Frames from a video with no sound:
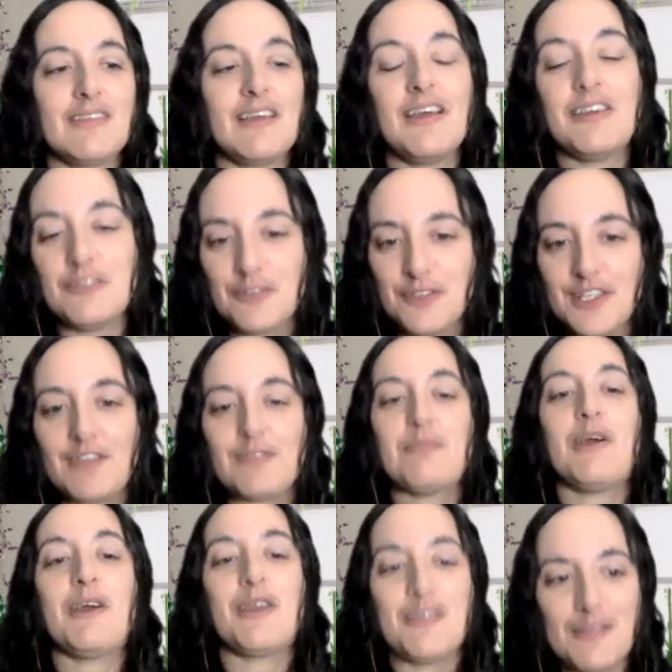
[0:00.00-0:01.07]
underneath
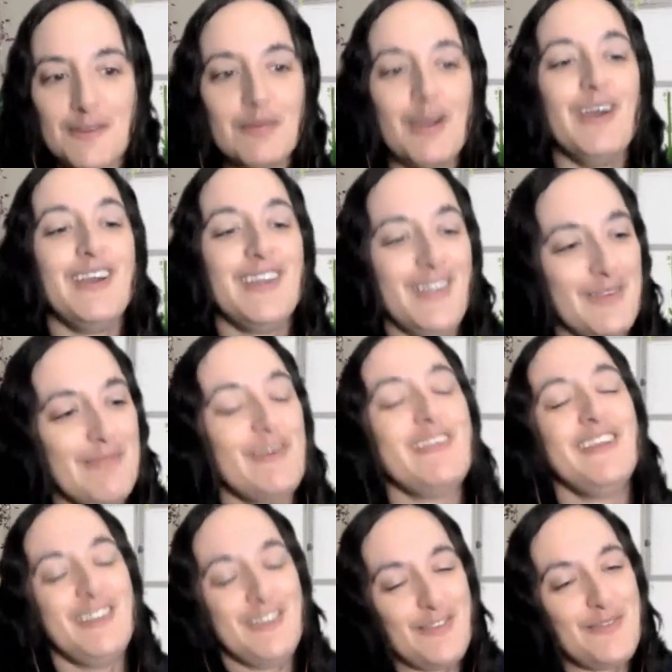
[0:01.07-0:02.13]
part, the
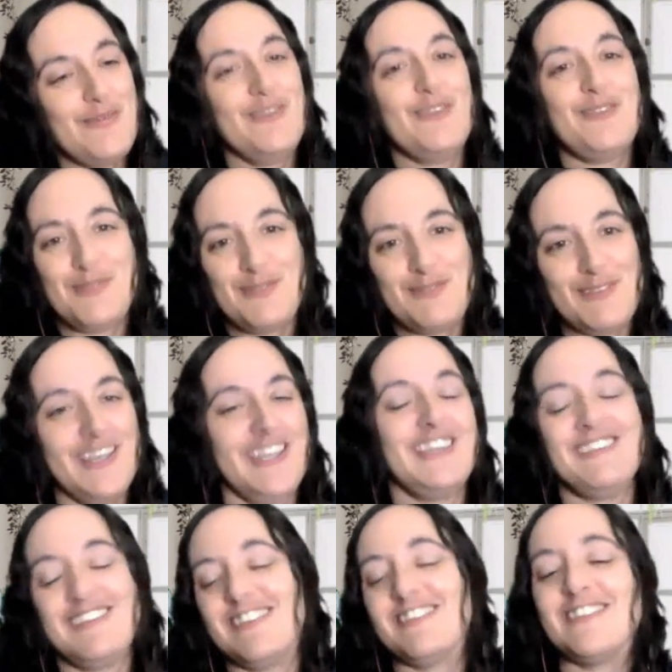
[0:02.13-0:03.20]
part that you're supposed to be paying
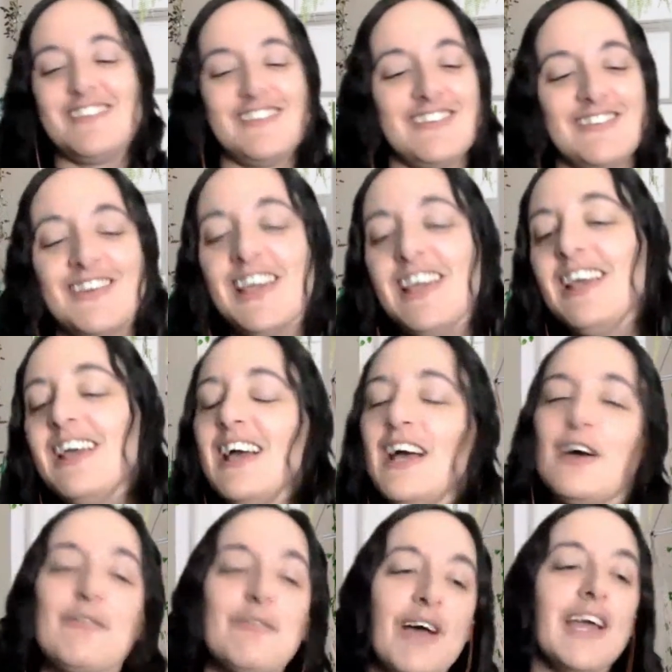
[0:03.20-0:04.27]
attention to,
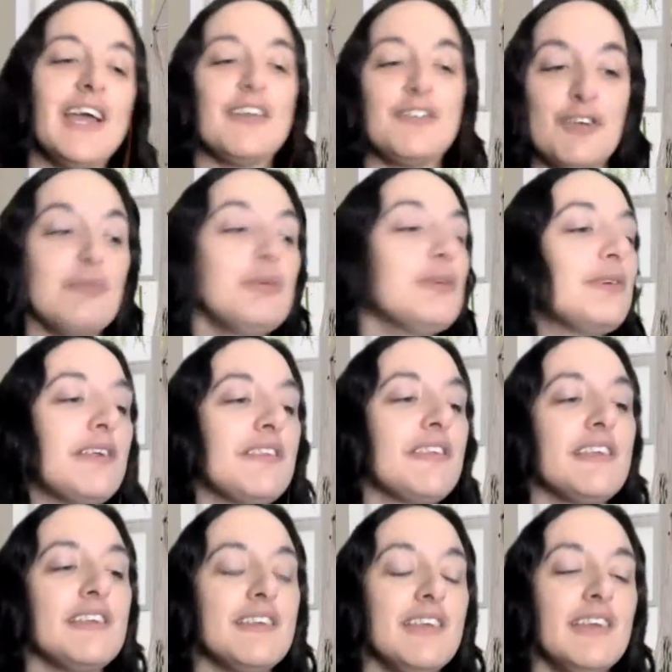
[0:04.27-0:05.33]
I had trouble with,
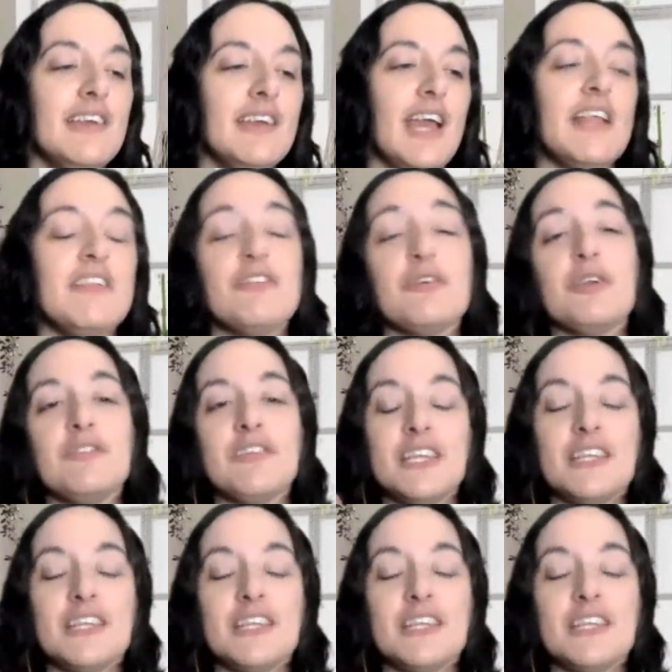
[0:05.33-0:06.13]
and sort of in